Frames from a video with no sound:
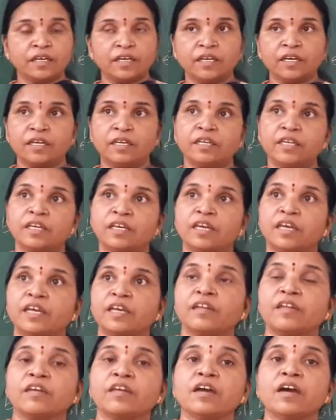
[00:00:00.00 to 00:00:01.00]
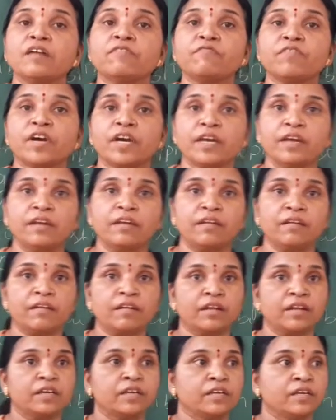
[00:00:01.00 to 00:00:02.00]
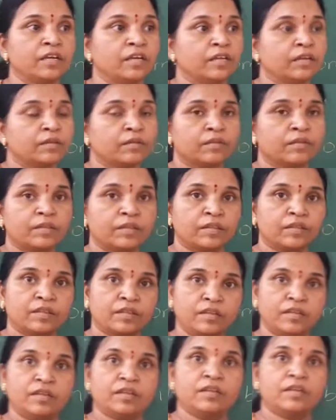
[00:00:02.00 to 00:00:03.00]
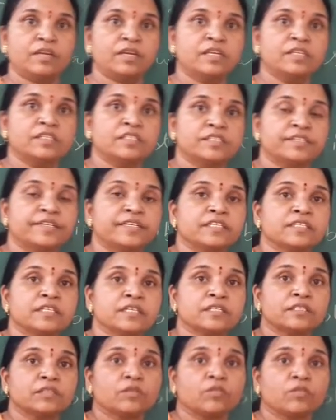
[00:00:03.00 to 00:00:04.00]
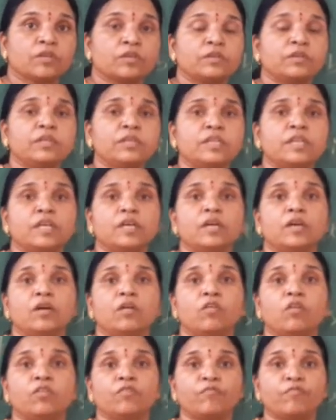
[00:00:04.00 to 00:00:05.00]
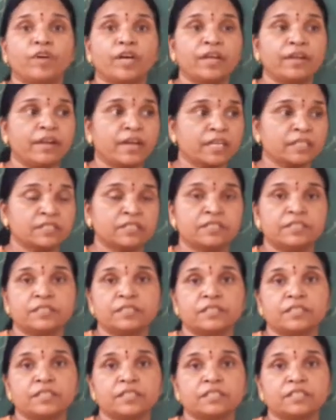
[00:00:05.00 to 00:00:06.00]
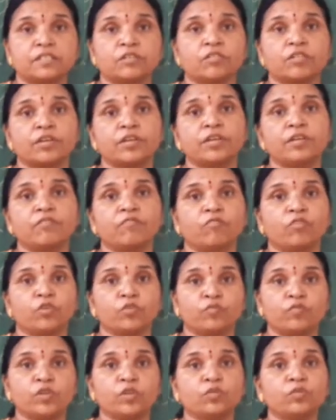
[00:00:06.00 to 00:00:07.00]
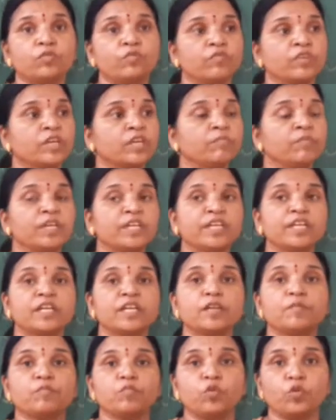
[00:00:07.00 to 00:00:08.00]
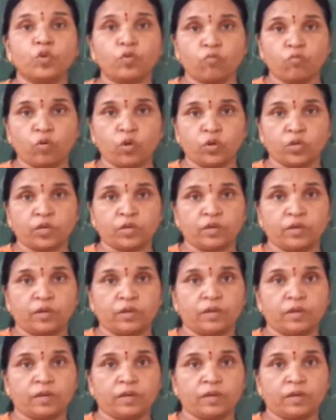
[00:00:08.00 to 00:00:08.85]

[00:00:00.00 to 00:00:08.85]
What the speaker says: any area fire incidence has occurred or fire accident has occurred, what we do? We immediately pour water